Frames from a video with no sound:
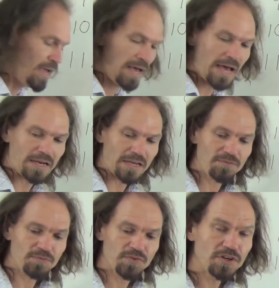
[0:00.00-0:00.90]
And
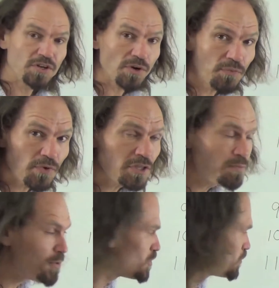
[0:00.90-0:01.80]
if the difference
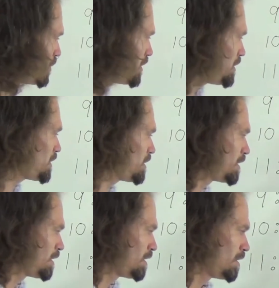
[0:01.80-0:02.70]

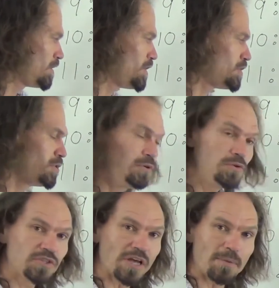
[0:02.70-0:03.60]
between the two
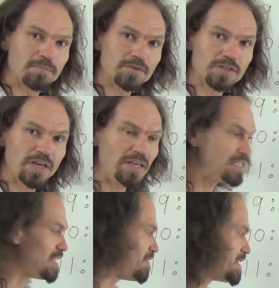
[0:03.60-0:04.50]
sums is
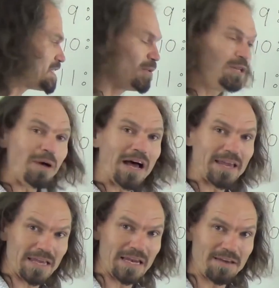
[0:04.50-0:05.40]
divisible by
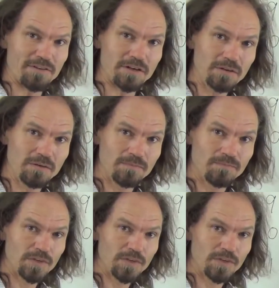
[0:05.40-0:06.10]
11,